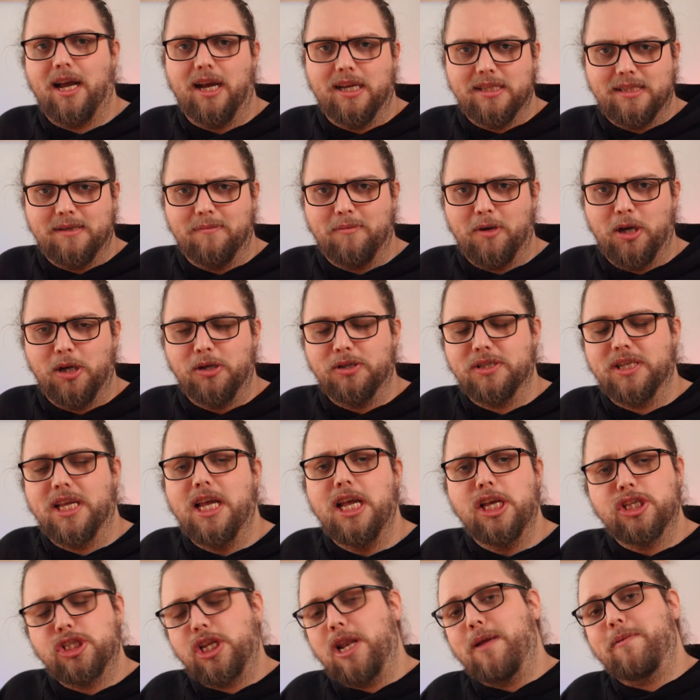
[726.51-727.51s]
I suppose.
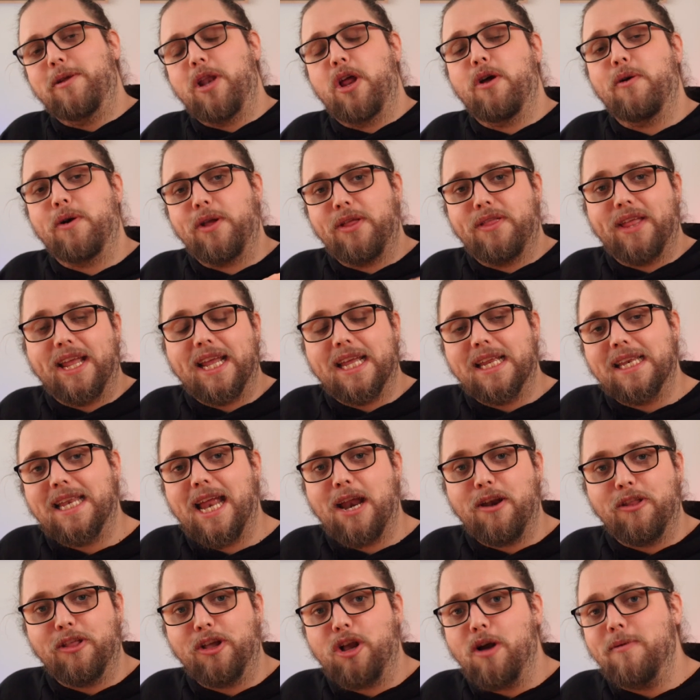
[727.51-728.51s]
So let me know what you think
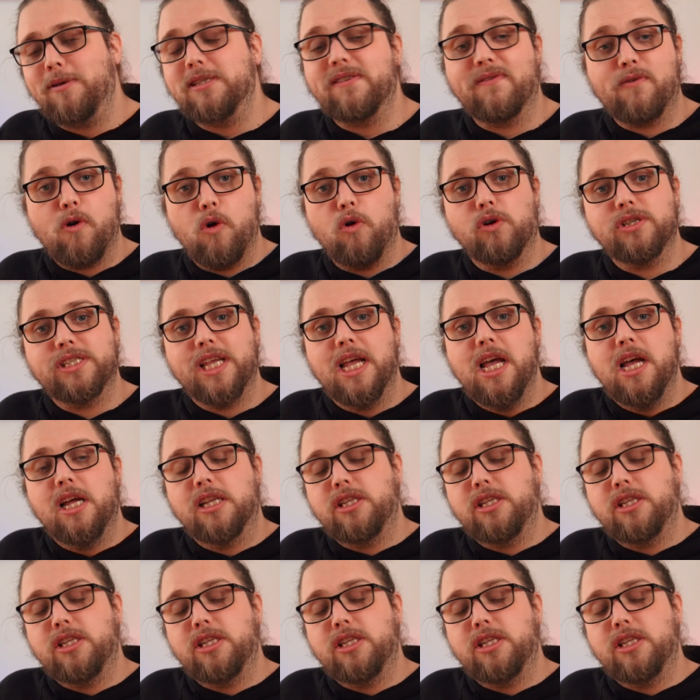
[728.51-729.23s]
down in the comments, of course.